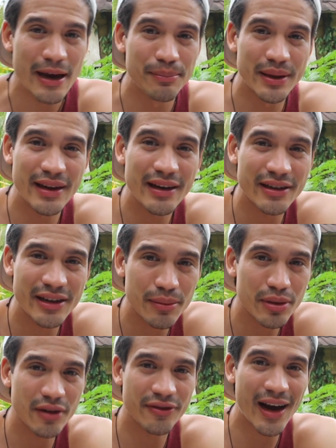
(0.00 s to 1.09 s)
But there are a
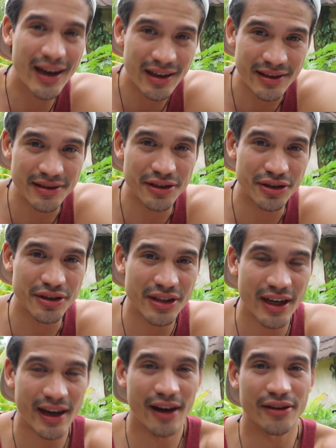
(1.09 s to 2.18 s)
couple of islands you should
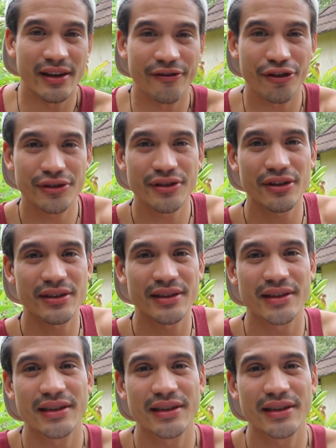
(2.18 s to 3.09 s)
check out. And first of all, this